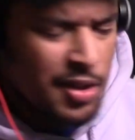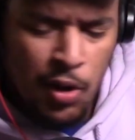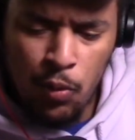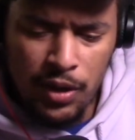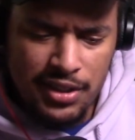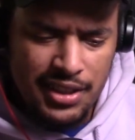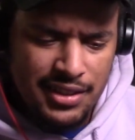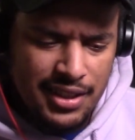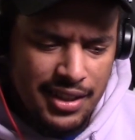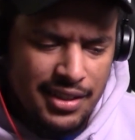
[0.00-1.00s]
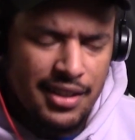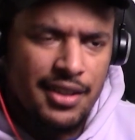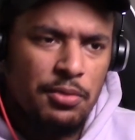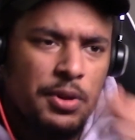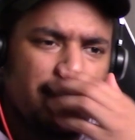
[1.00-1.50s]
What is that thing in the,
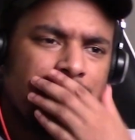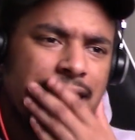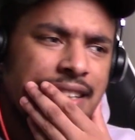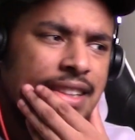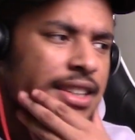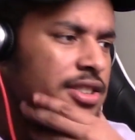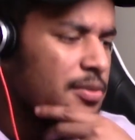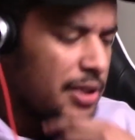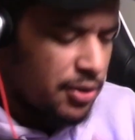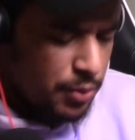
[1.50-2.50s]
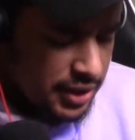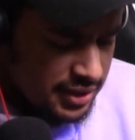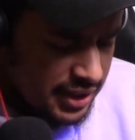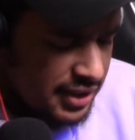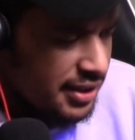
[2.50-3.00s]
what is that in the instrumental? What is
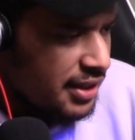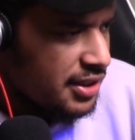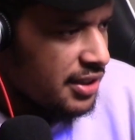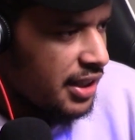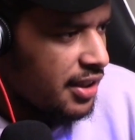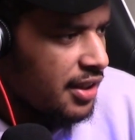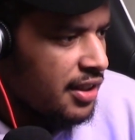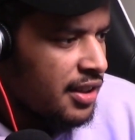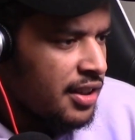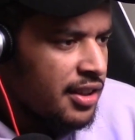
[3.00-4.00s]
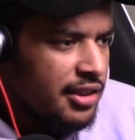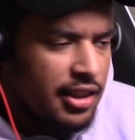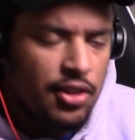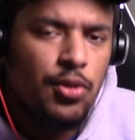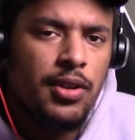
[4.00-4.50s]
that? Is that just like a, is that a
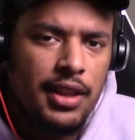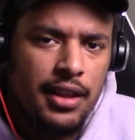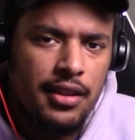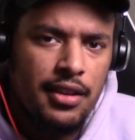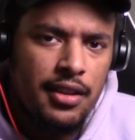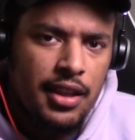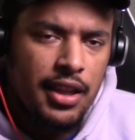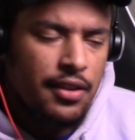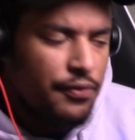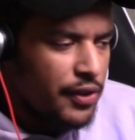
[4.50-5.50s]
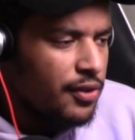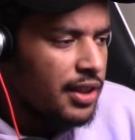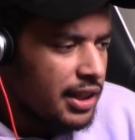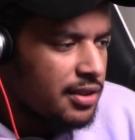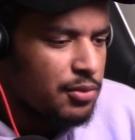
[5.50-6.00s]
ukulele? It feels
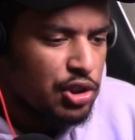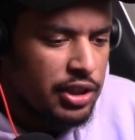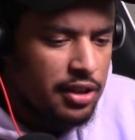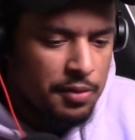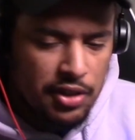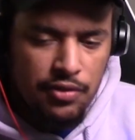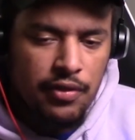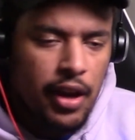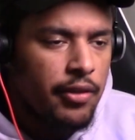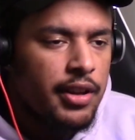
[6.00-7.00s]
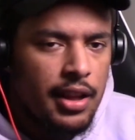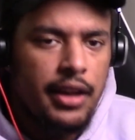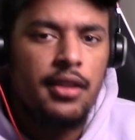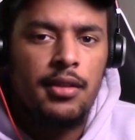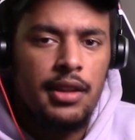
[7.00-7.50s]
like some strings, but it's very
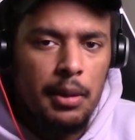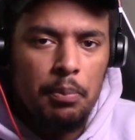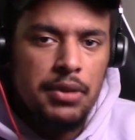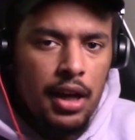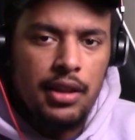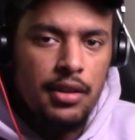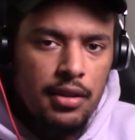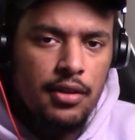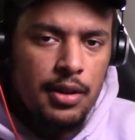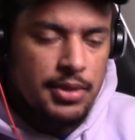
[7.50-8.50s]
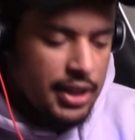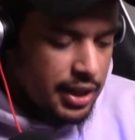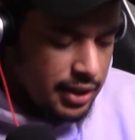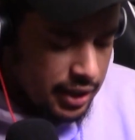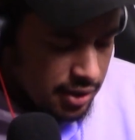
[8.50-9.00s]
like plucky. You know what I'm
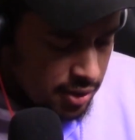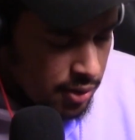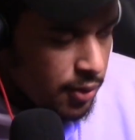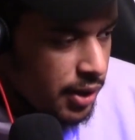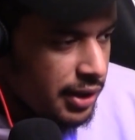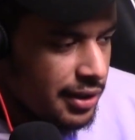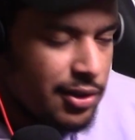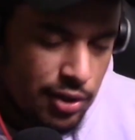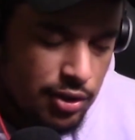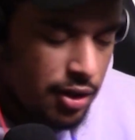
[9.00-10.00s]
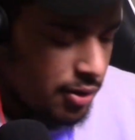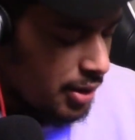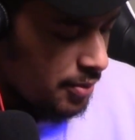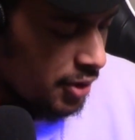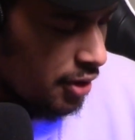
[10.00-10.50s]
saying? Like, hold on, listen to this. You know what
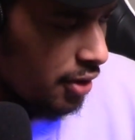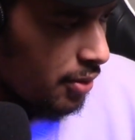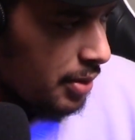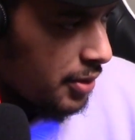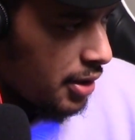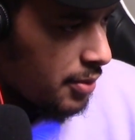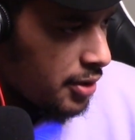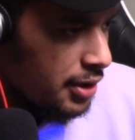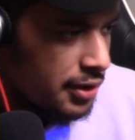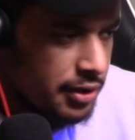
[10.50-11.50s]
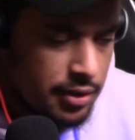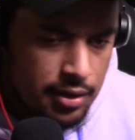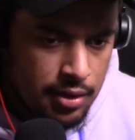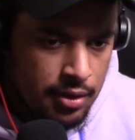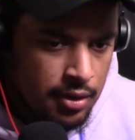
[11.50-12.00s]
I'm, y'all know what I'm talking about. Like that